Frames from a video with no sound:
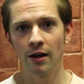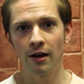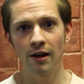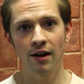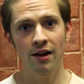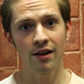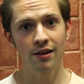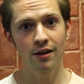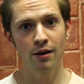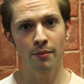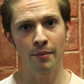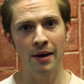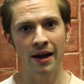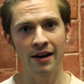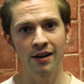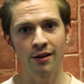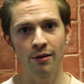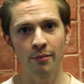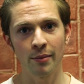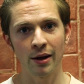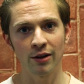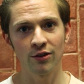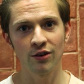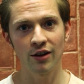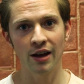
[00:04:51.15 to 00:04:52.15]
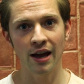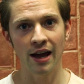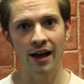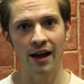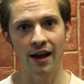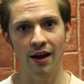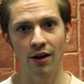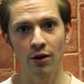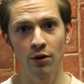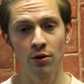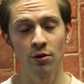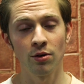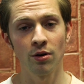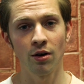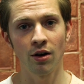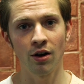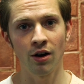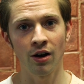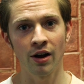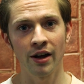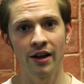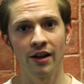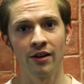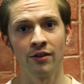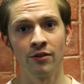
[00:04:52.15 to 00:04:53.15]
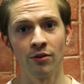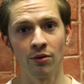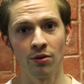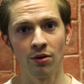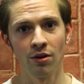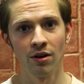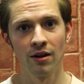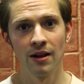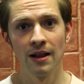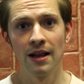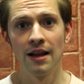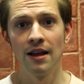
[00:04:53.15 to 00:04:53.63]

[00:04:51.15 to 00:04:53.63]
The man in the magic hat who I adore.